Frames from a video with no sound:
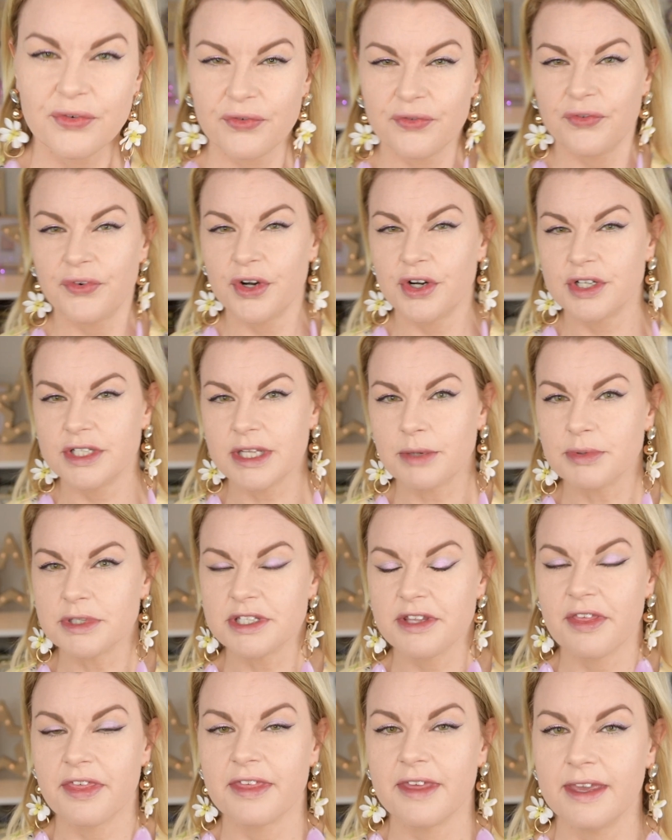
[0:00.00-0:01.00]
First, I was
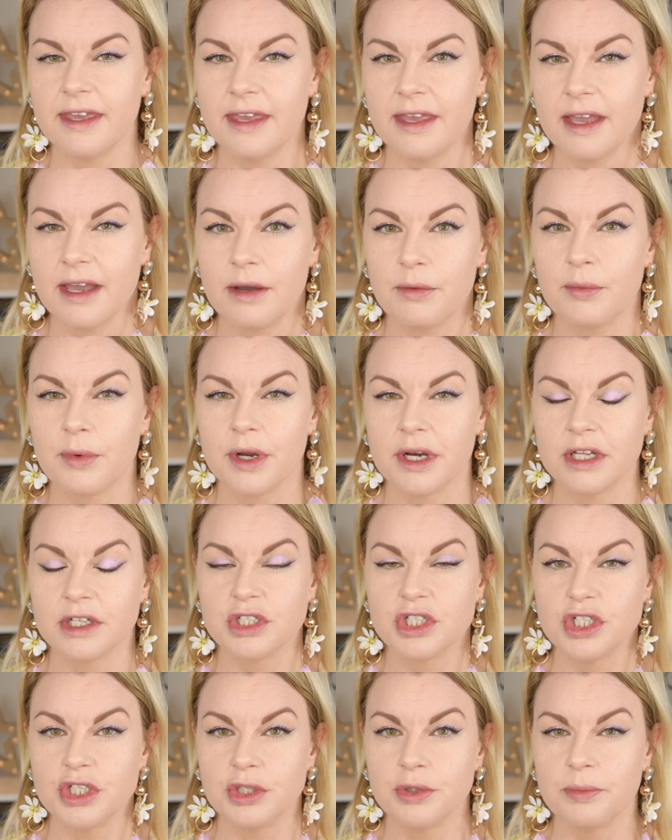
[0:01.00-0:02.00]
thinking I wanted
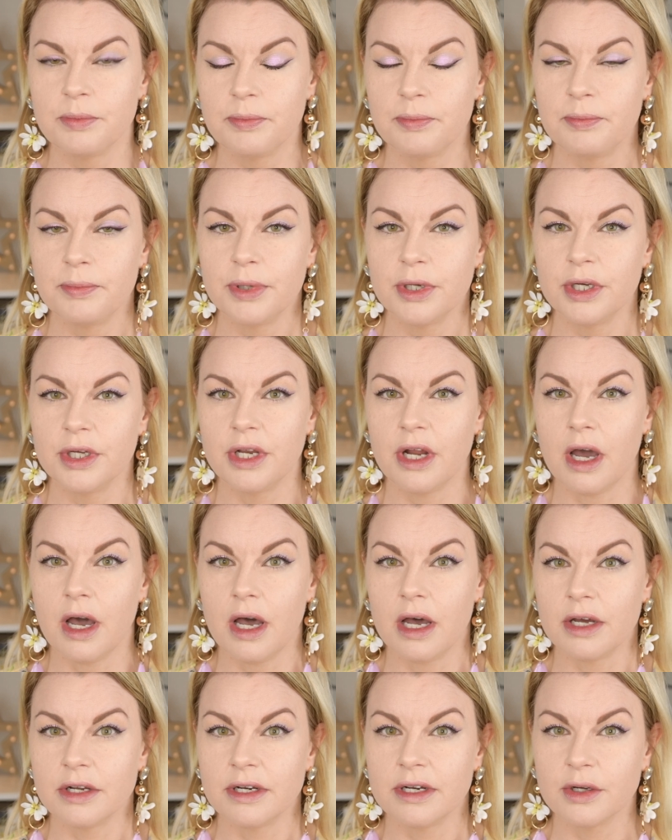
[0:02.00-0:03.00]
to put
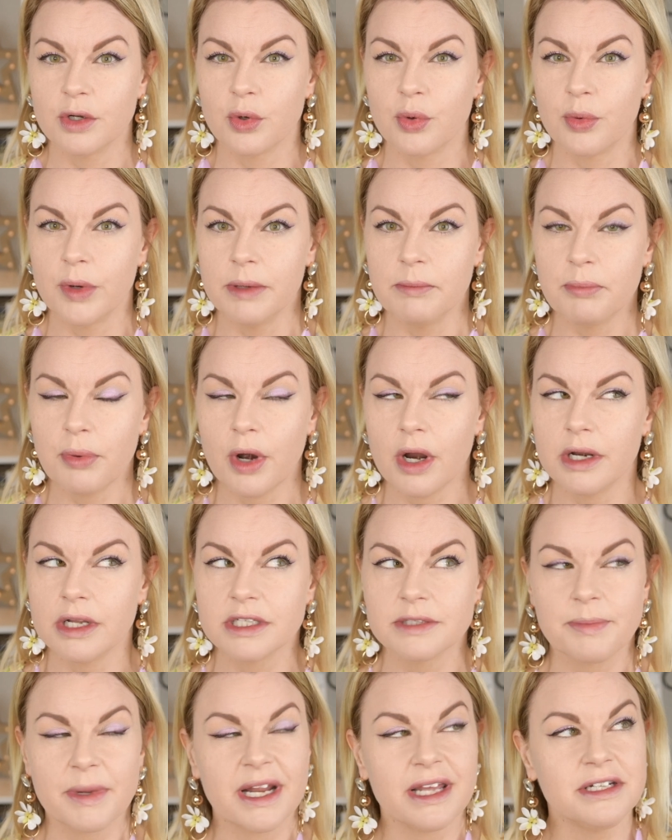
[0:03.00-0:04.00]
on cream
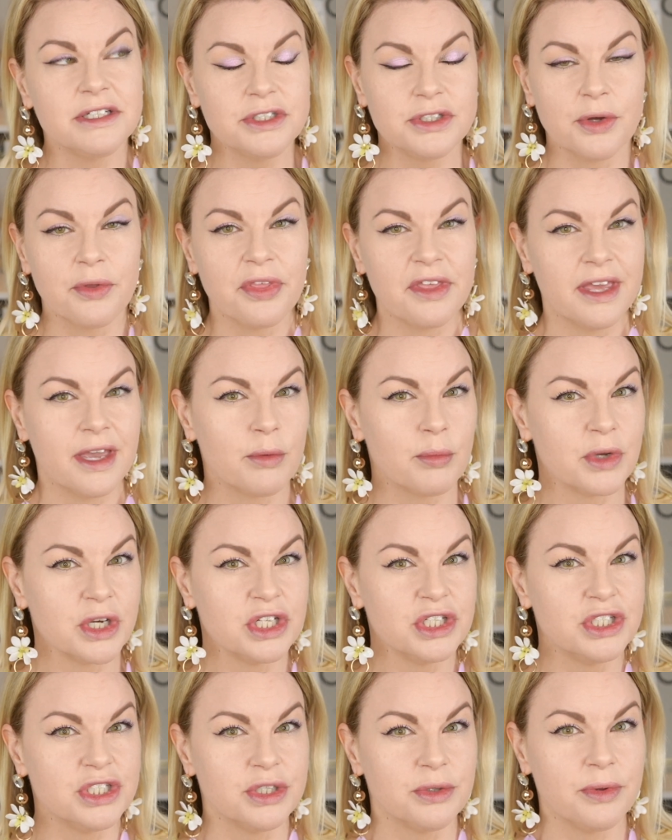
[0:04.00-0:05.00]
products, but I don't think I want
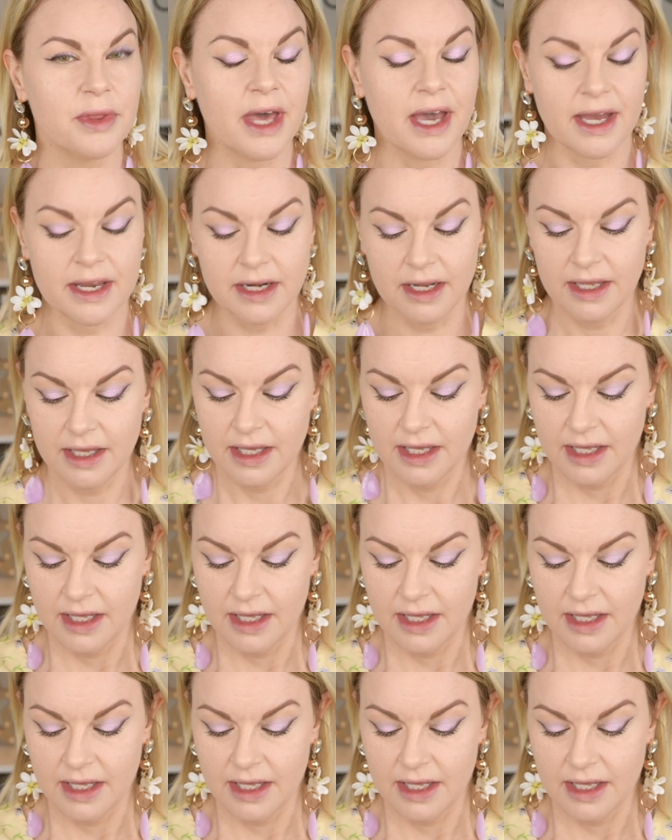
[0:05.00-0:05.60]
to do that.